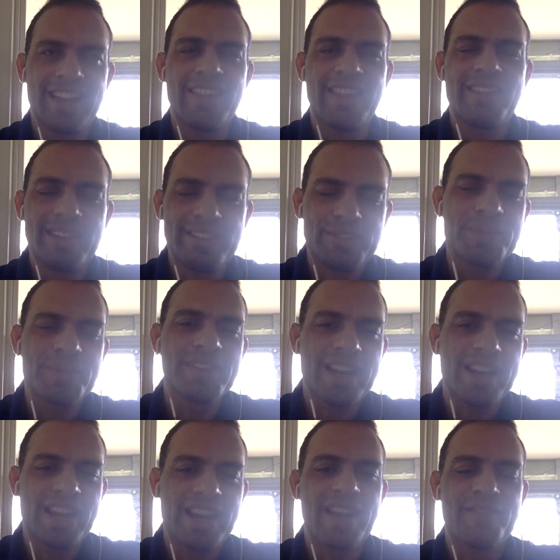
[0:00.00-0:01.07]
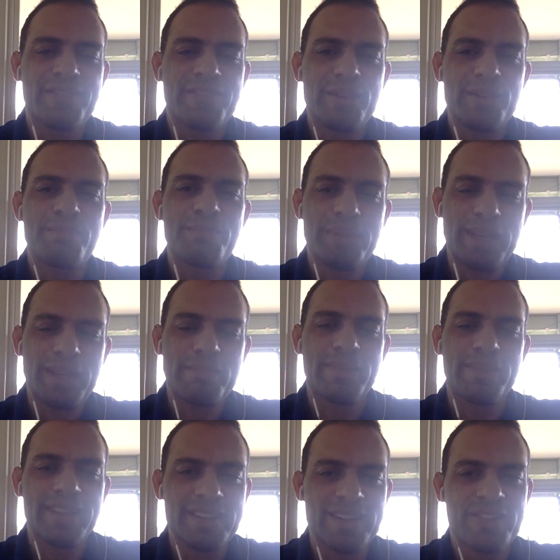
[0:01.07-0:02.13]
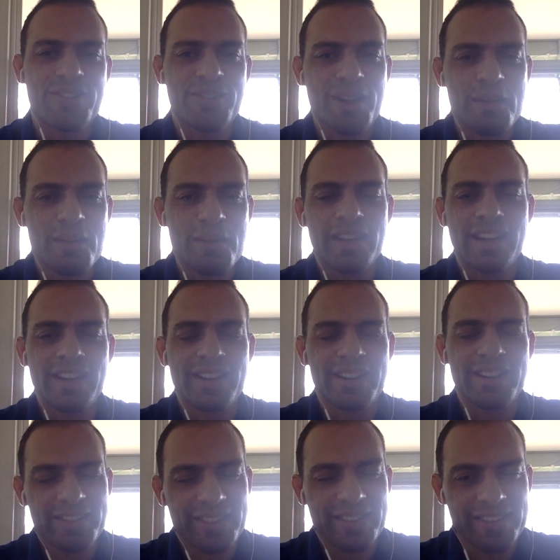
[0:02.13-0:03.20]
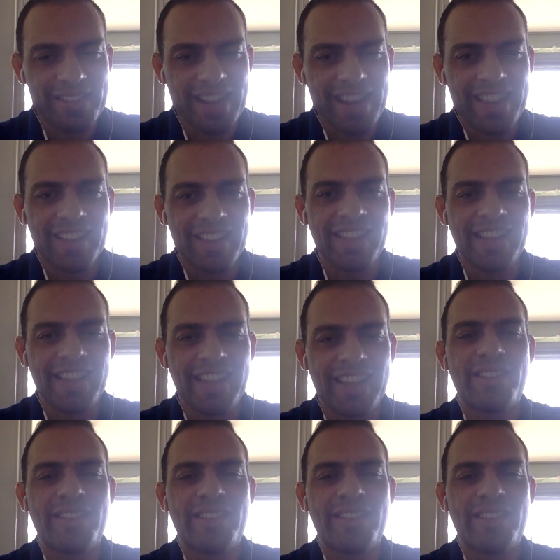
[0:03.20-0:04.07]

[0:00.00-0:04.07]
This one's going to get a few people into trouble here, just to say the least.